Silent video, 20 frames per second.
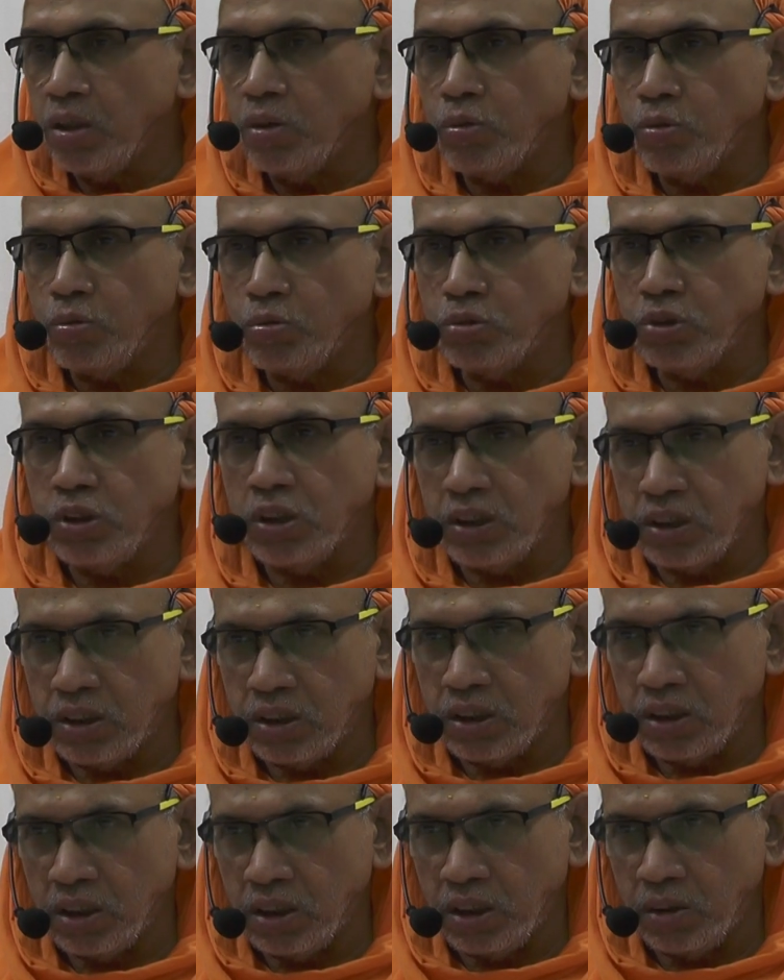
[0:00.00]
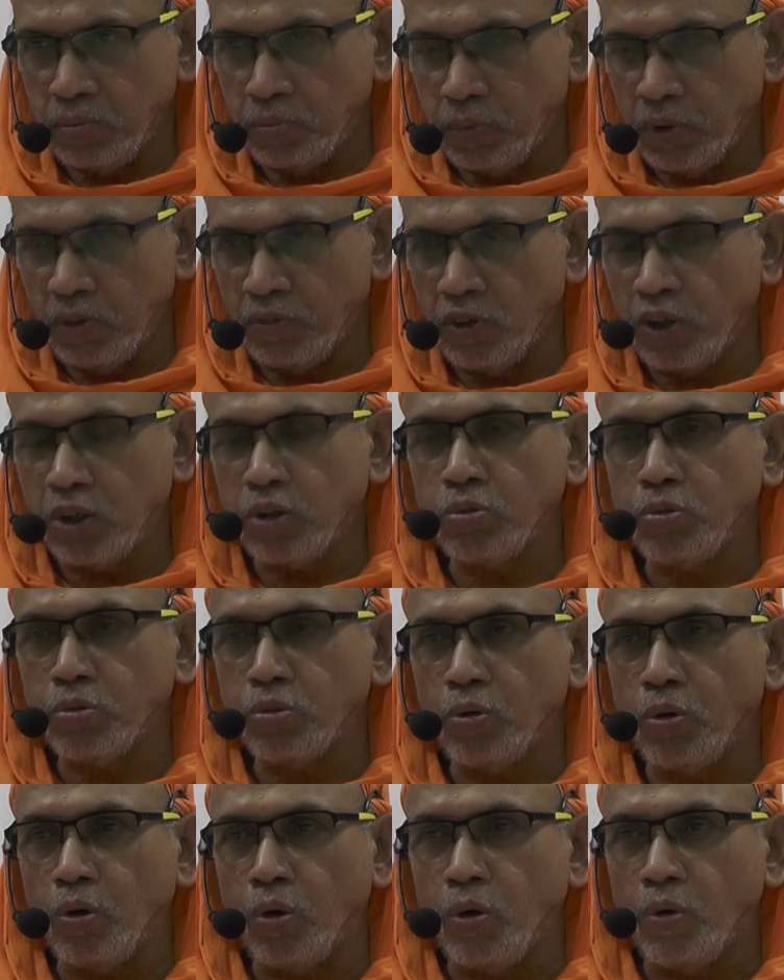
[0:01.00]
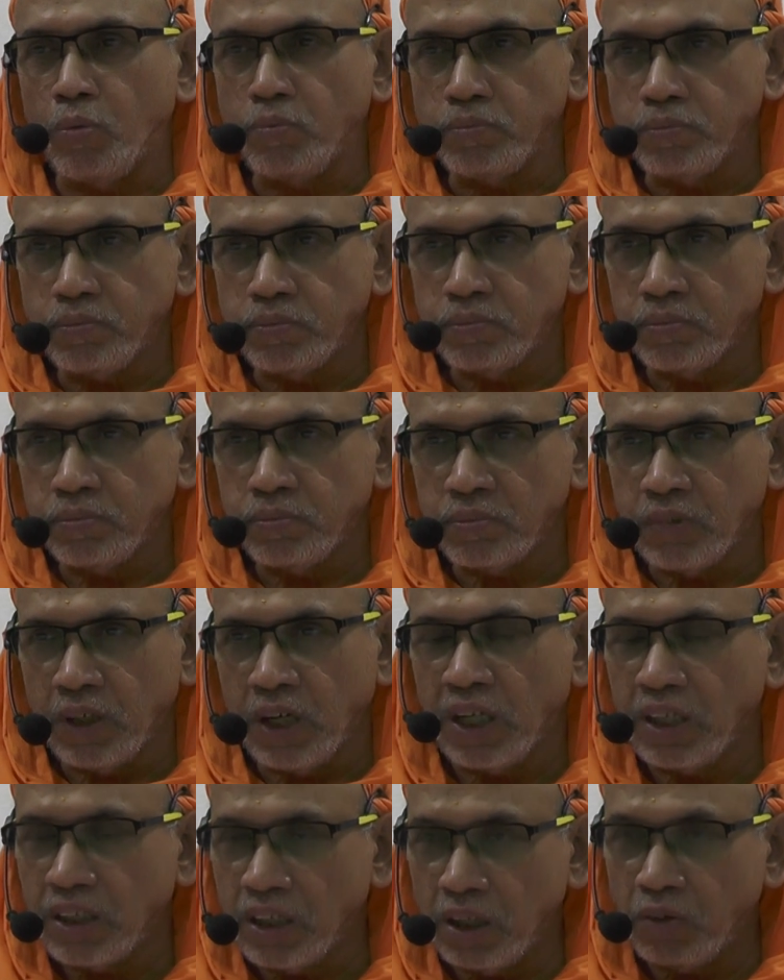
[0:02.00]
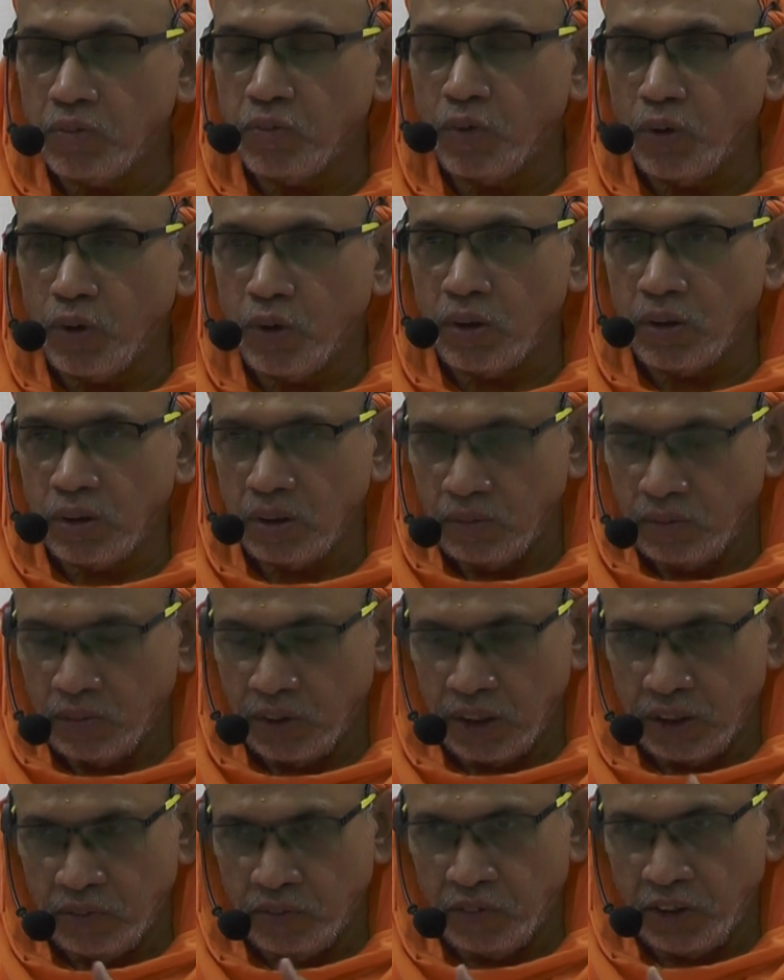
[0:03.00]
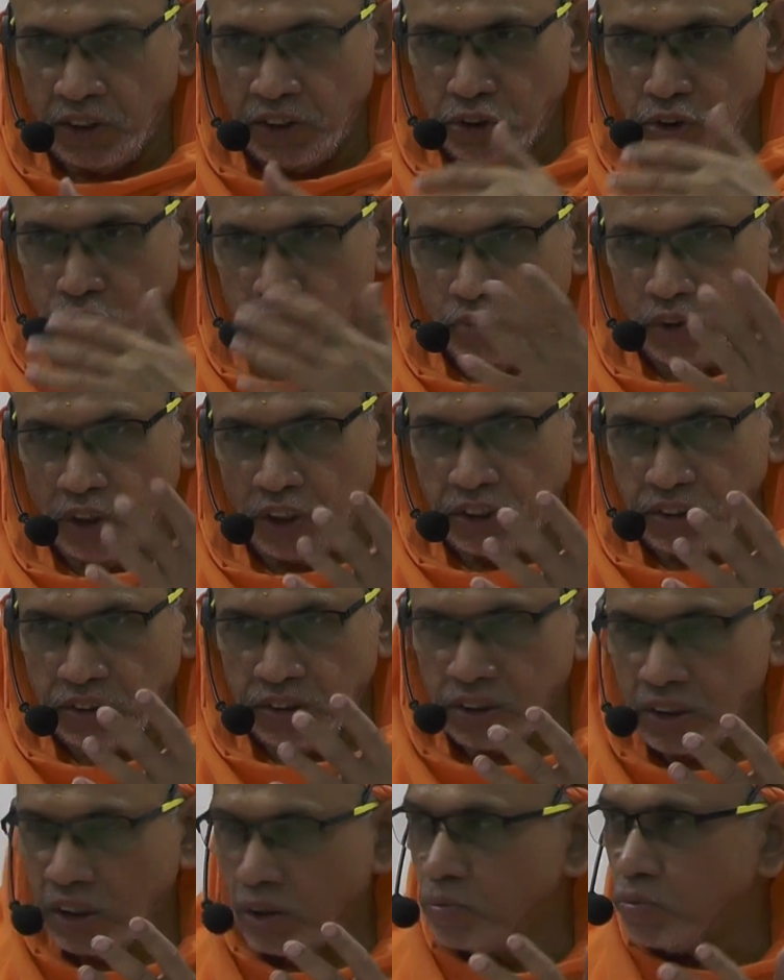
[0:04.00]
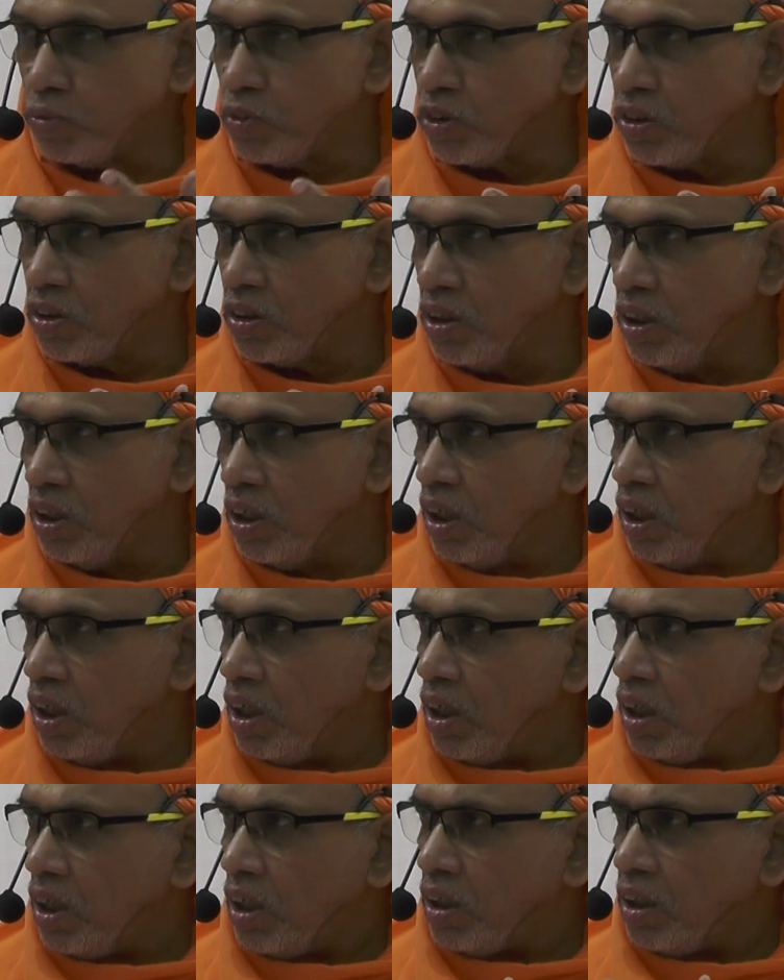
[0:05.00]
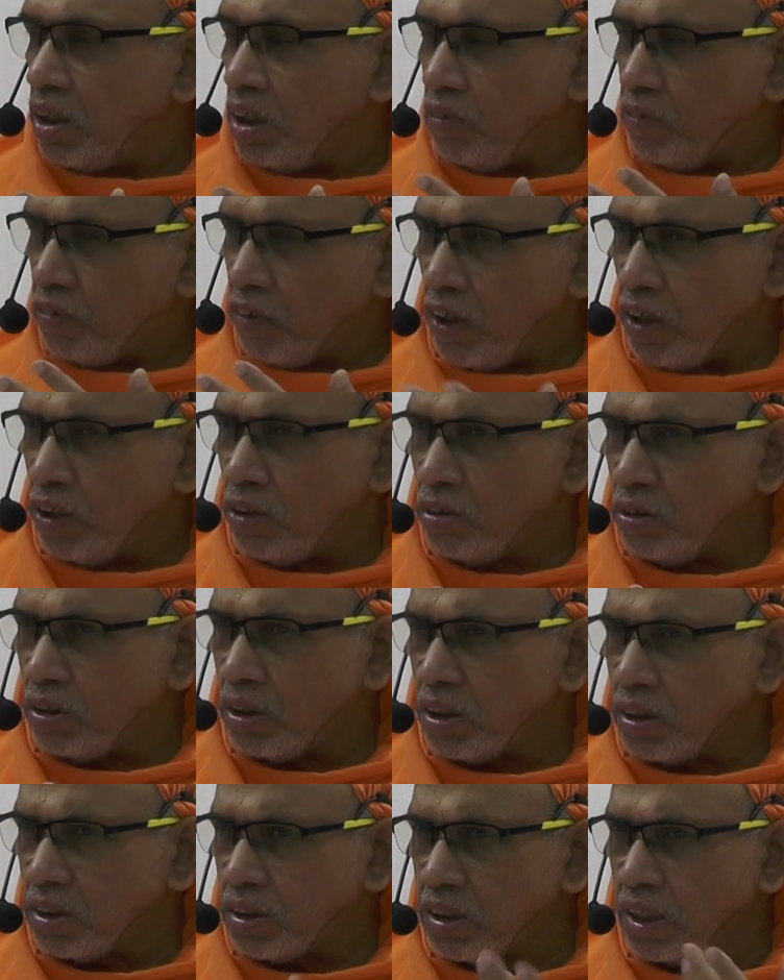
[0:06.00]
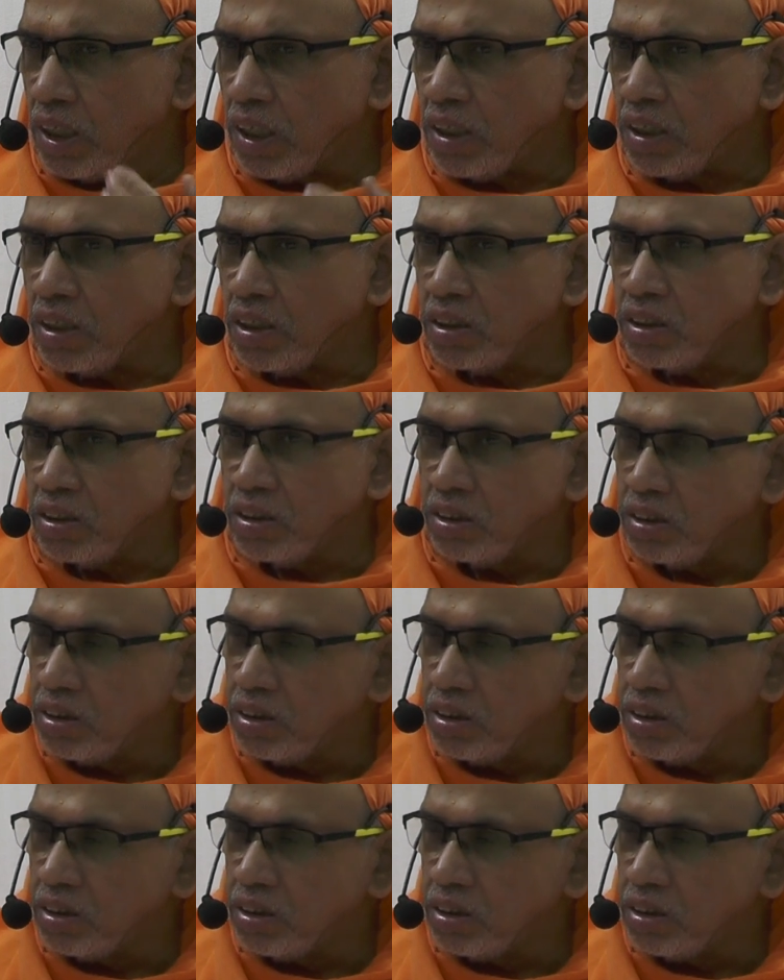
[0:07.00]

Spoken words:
loses the power to know. And therefore, when a wise voice comes, they fail to understand it.